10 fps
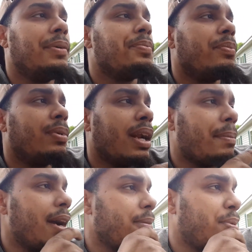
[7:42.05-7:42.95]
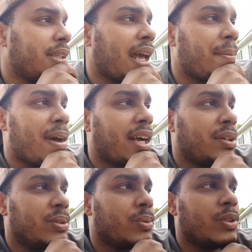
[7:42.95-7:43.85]
But I might put that back on
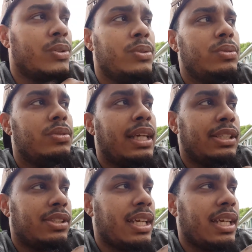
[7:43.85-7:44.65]
the road and just take